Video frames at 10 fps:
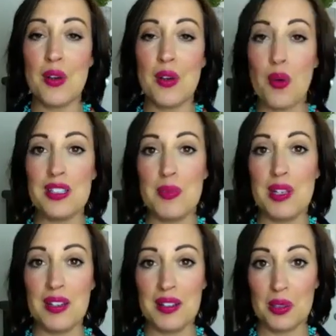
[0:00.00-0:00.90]
going to
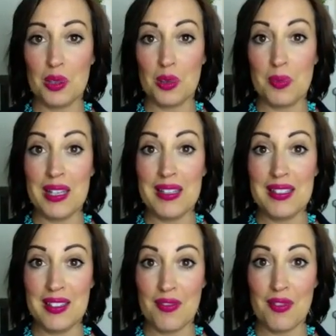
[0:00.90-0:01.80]
be a little bit
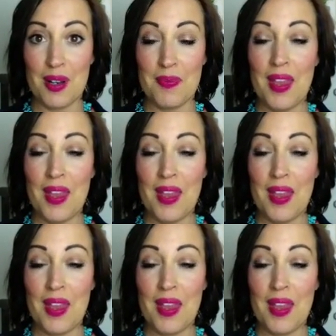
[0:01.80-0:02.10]
different.